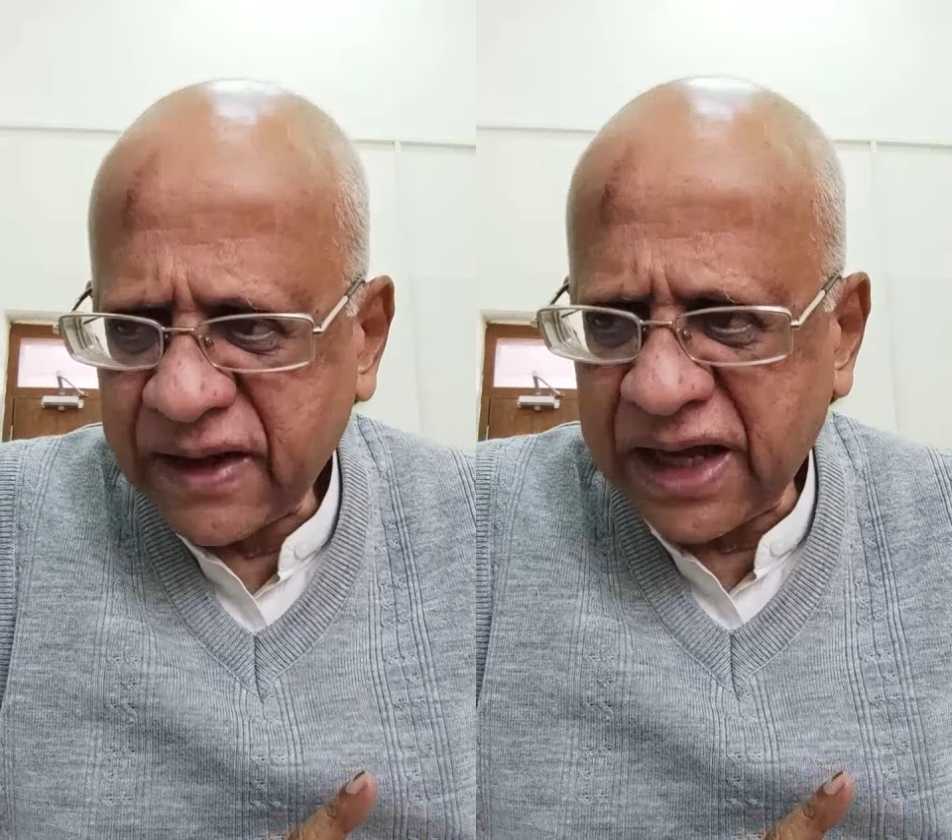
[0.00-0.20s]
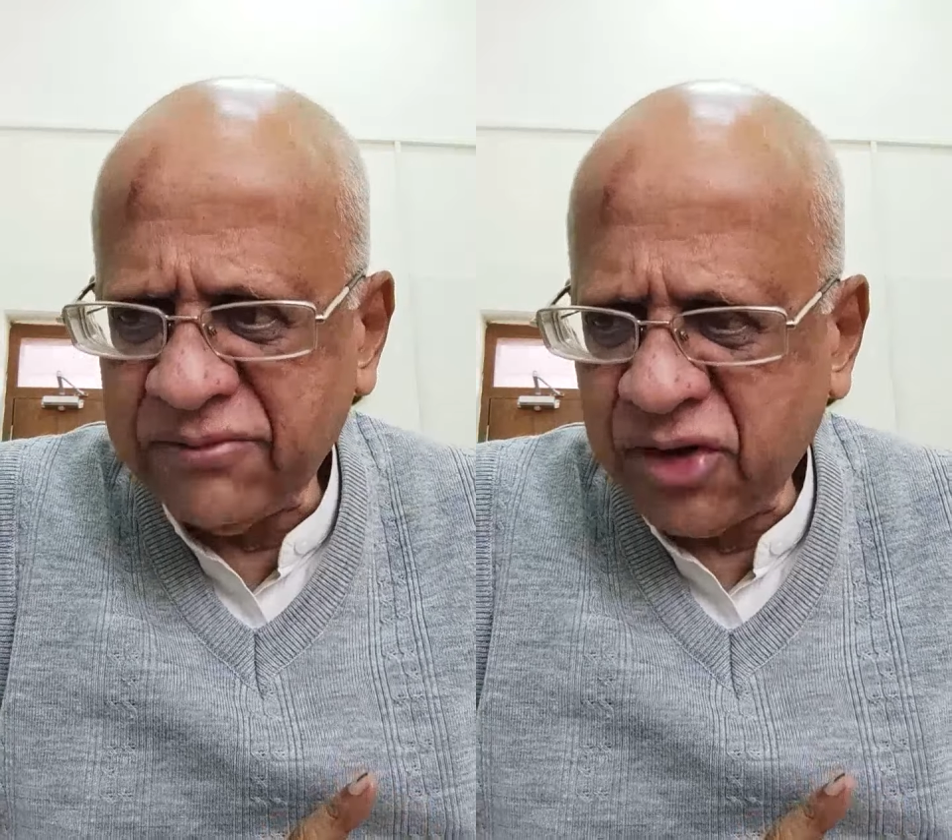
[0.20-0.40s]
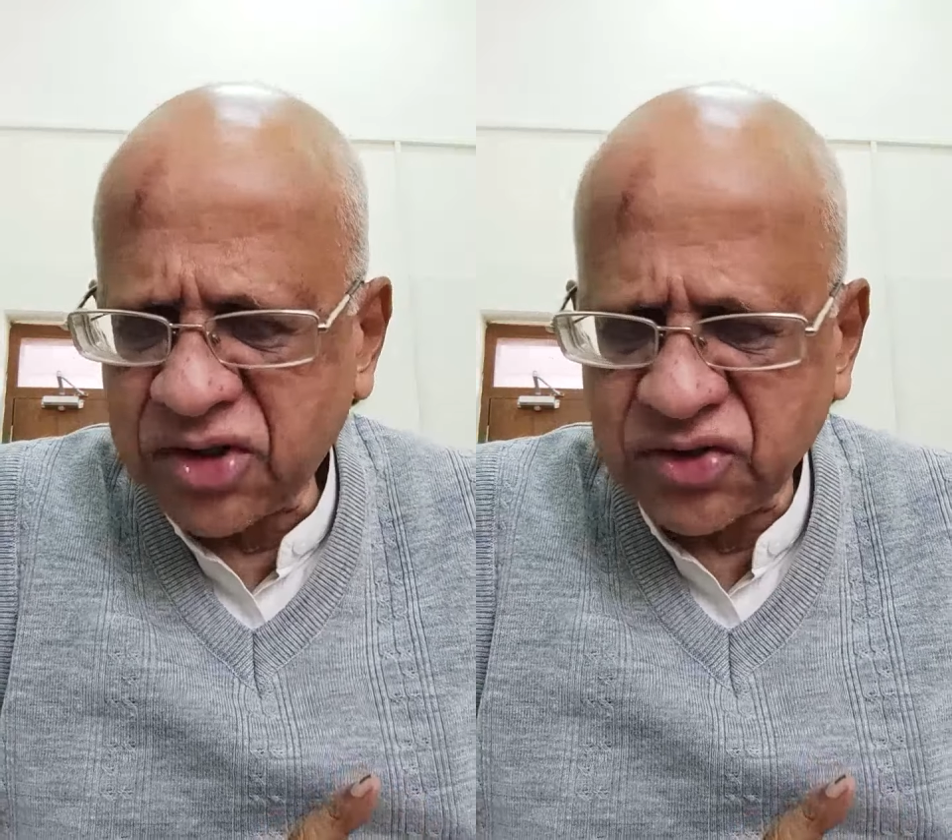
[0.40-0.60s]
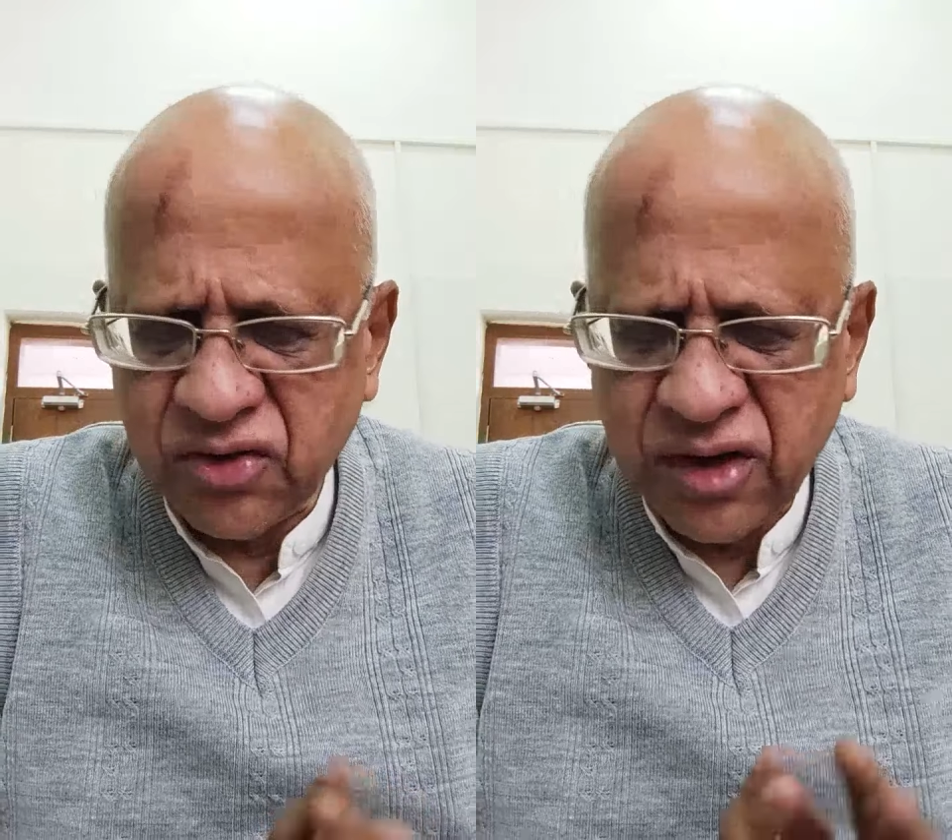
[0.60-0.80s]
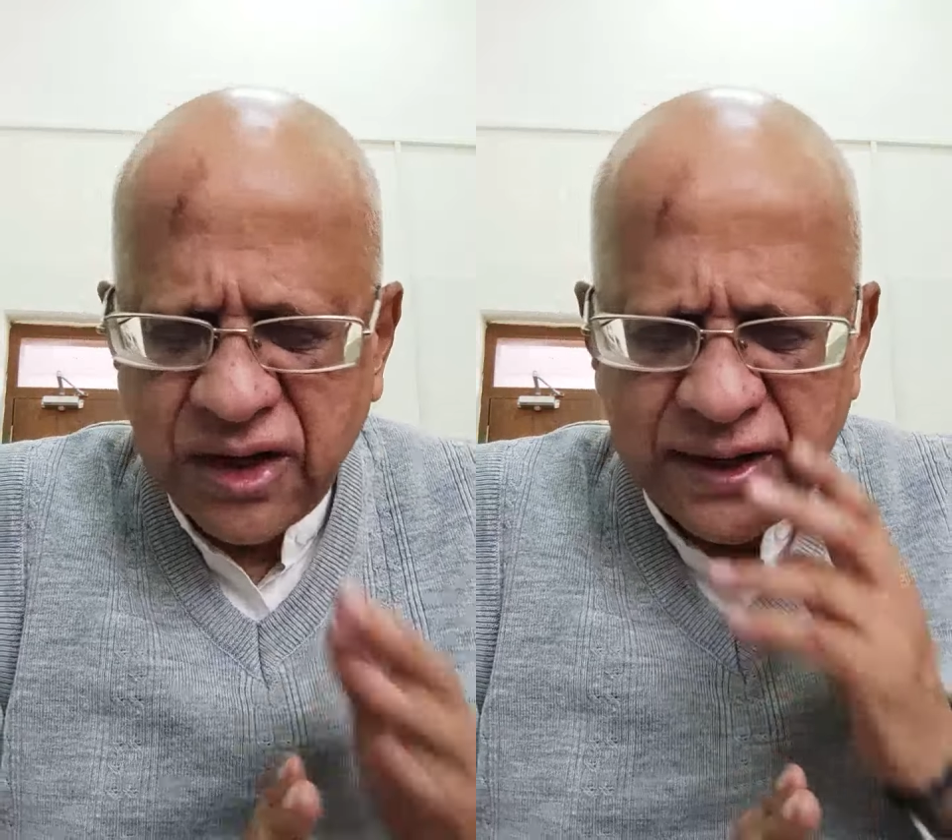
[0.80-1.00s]
I am not
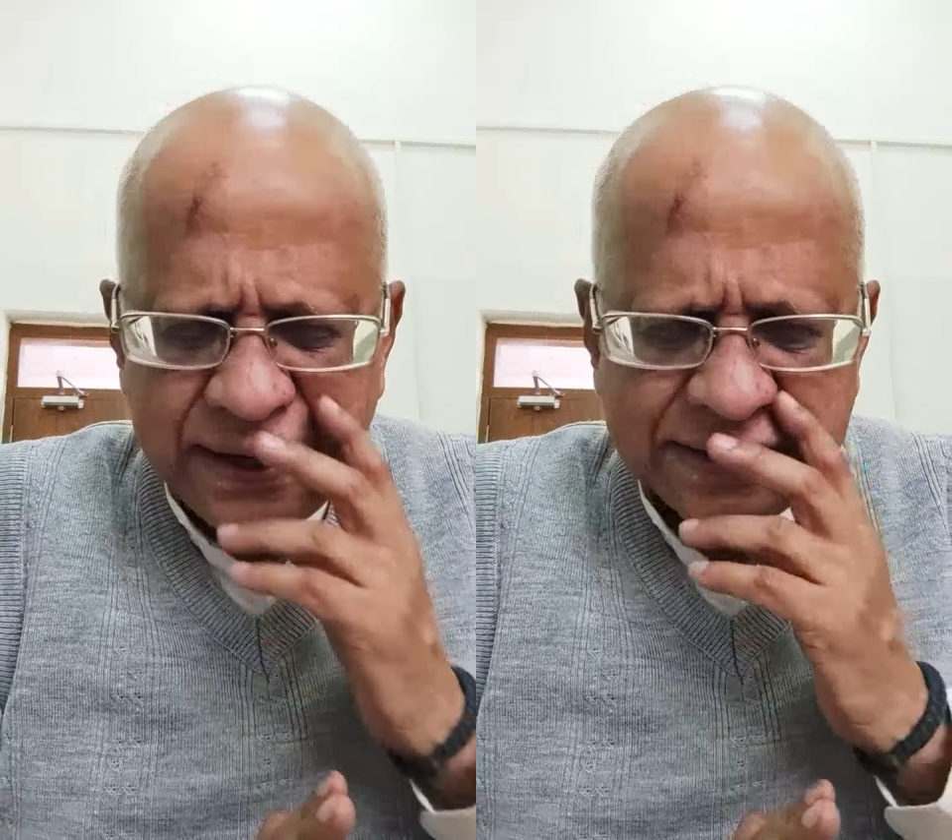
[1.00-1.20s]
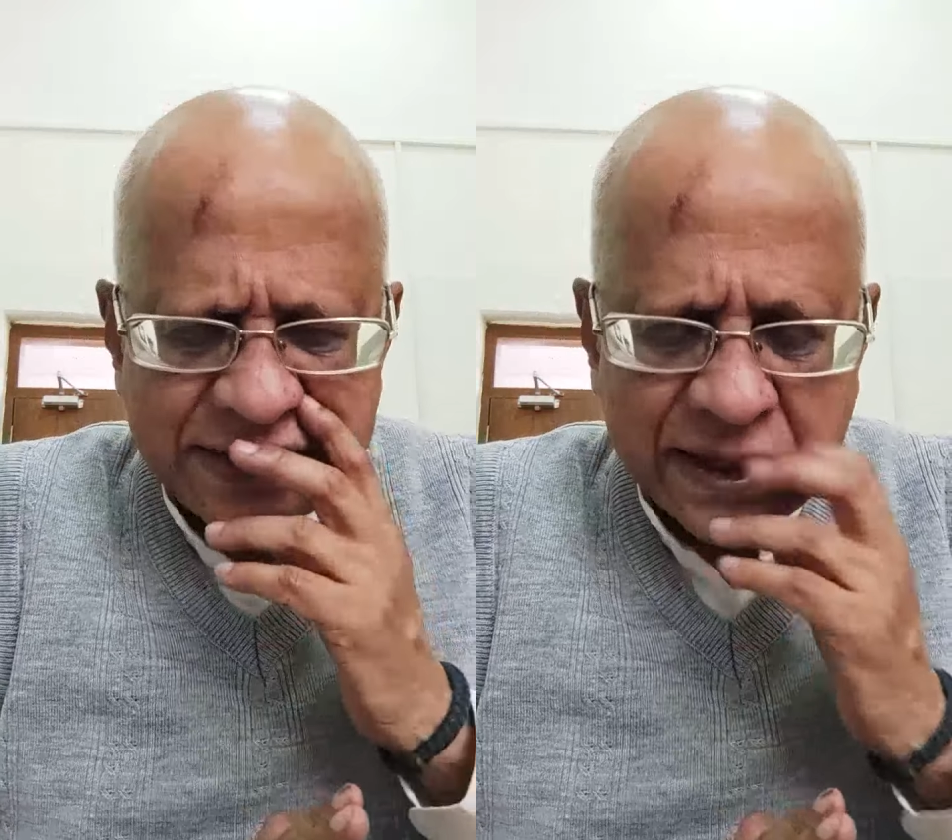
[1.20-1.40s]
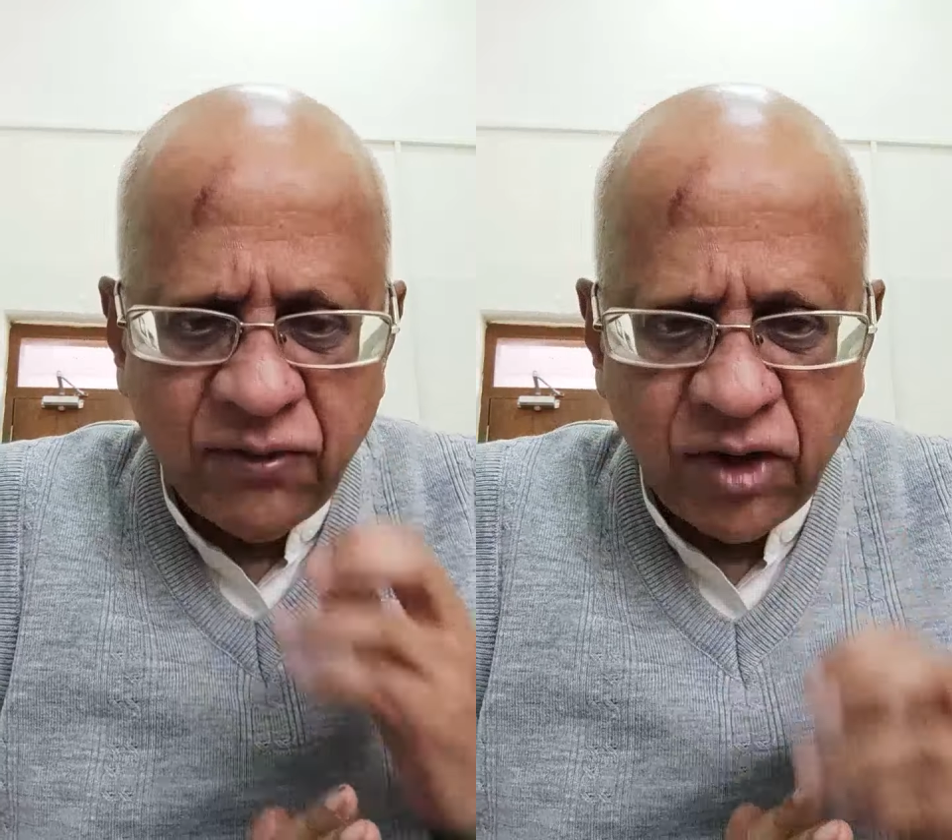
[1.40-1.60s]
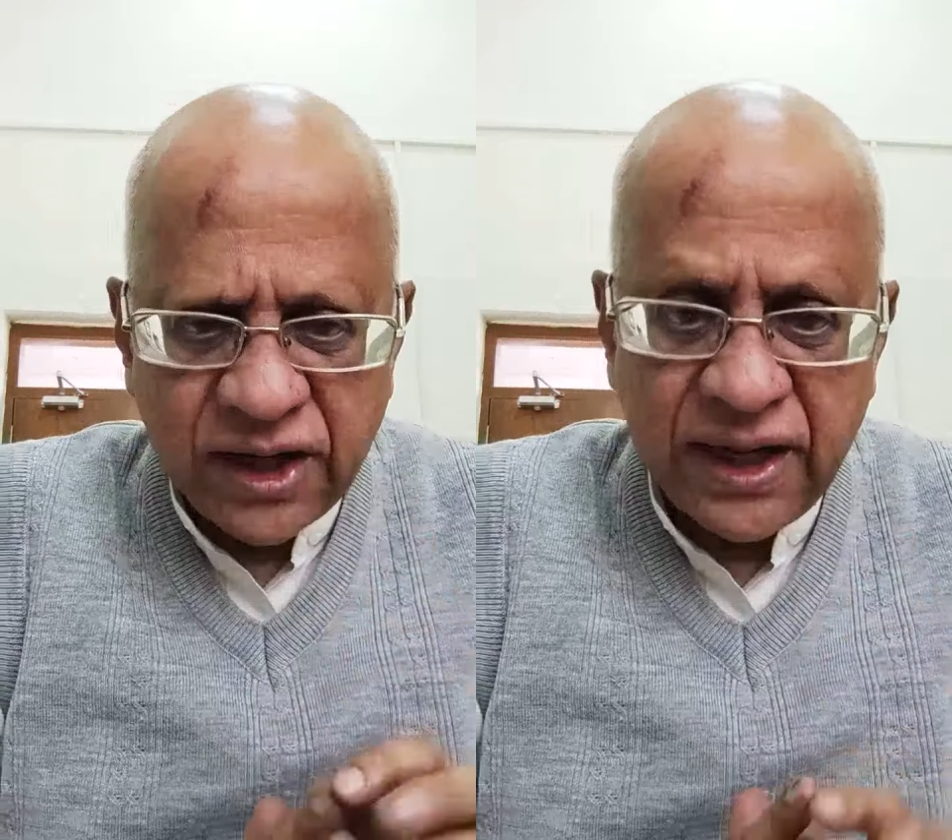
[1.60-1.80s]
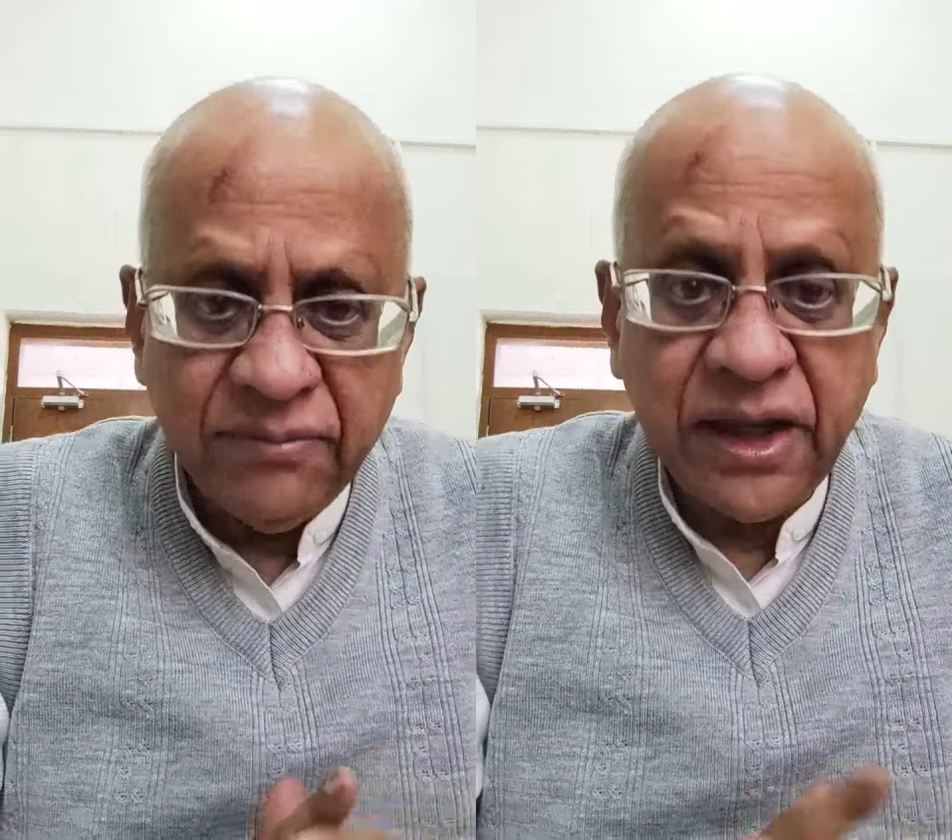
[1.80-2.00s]
sure exactly
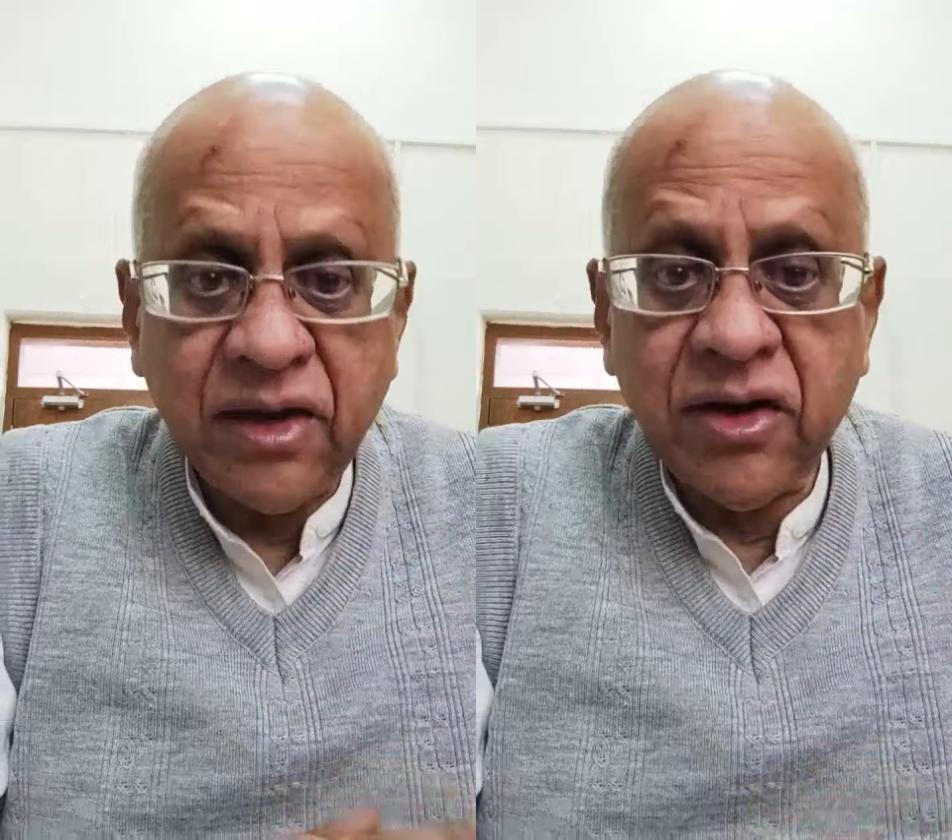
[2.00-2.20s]
what name they